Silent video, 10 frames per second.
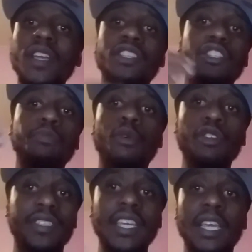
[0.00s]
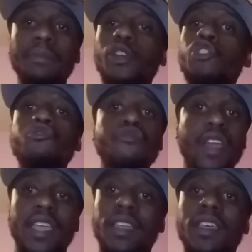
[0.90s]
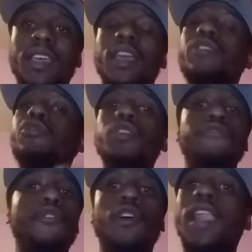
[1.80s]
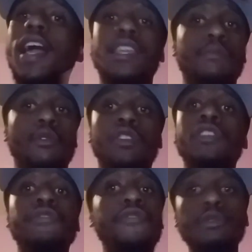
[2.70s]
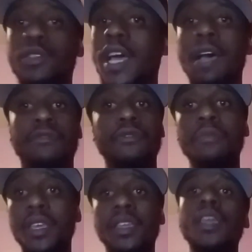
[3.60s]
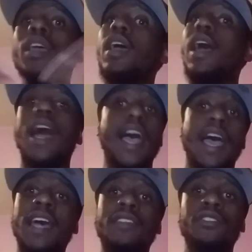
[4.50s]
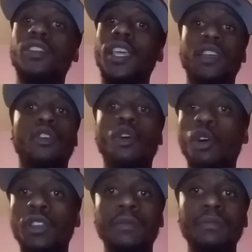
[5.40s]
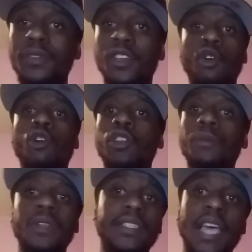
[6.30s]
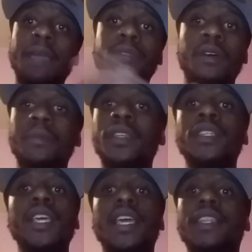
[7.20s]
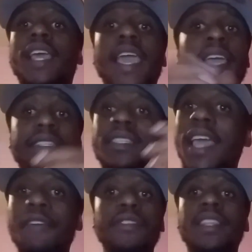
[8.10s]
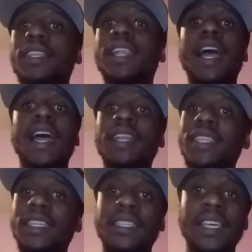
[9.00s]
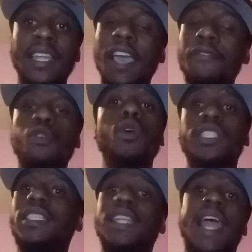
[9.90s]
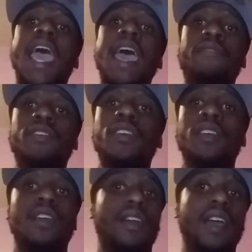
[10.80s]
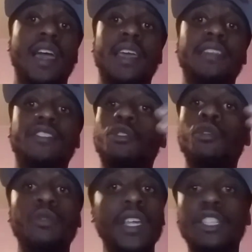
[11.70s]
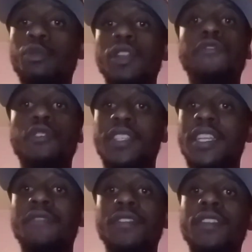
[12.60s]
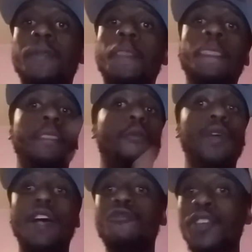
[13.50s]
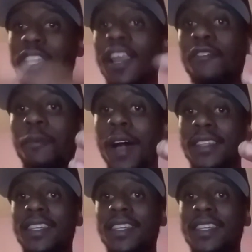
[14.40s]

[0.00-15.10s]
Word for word: the support team great three four o'clock in the morning a few times for me i didn't call them call them and type them and they answered everything that i that that every question that i had all right, so it's 24 7. What I really love about